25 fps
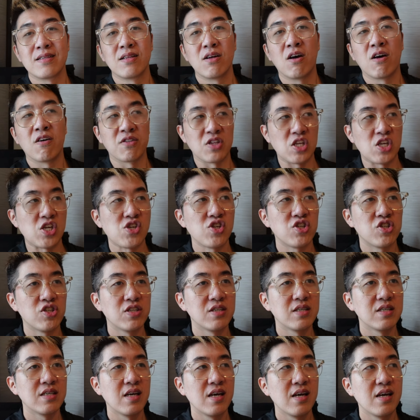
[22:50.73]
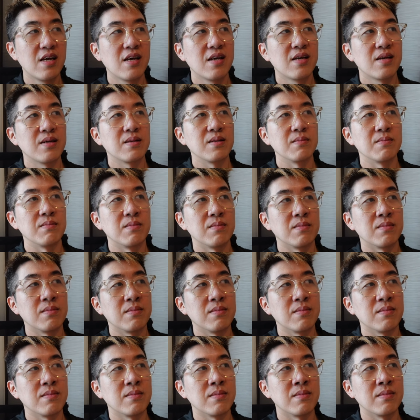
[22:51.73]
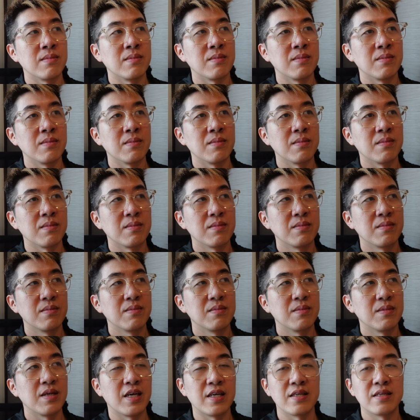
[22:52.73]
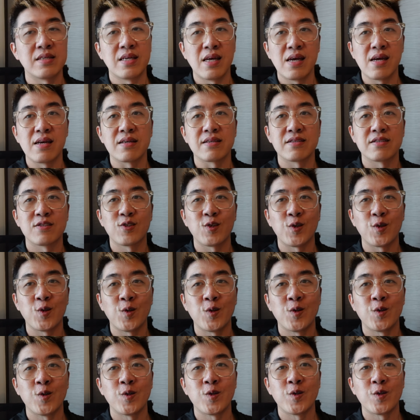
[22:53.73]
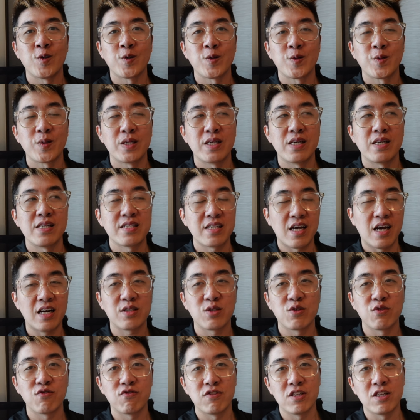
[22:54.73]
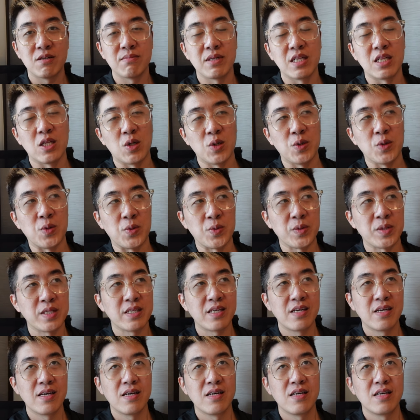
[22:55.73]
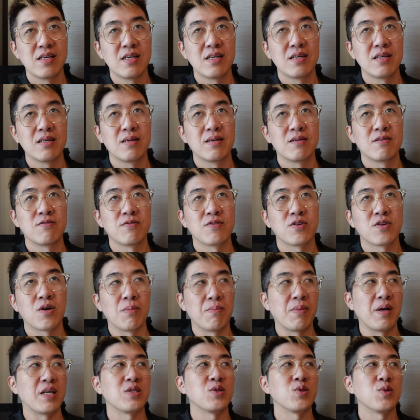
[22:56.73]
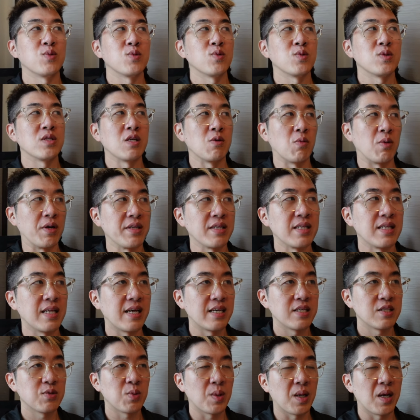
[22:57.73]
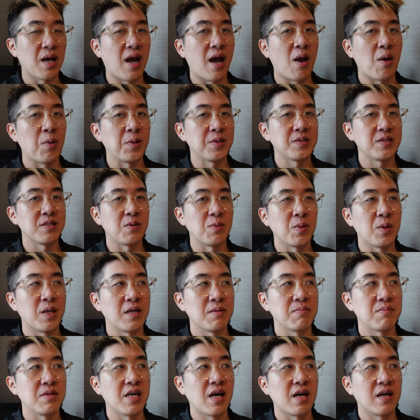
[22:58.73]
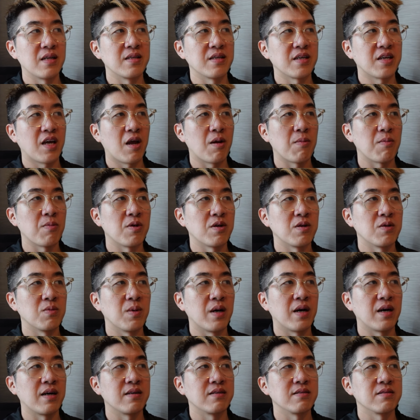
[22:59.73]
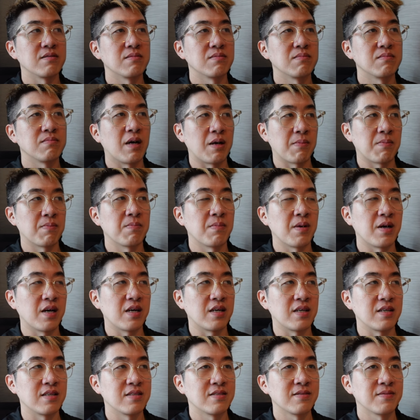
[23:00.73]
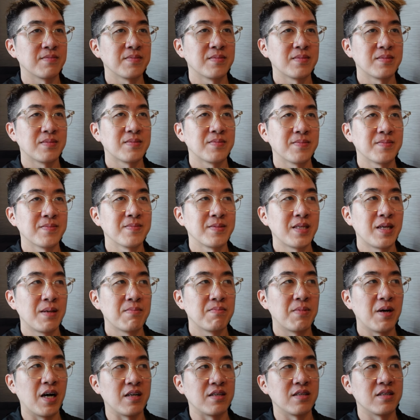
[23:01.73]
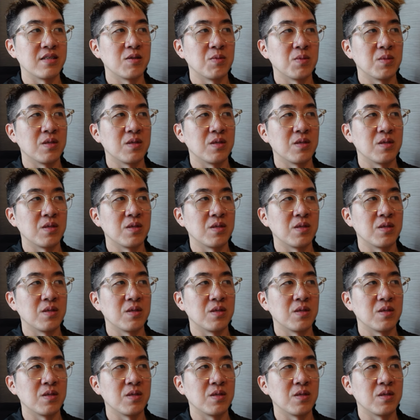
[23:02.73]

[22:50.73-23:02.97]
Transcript: or niche, and yeah, so it's hard to film alone compared to the DaWanderlust where I was the one behind the camera while my partner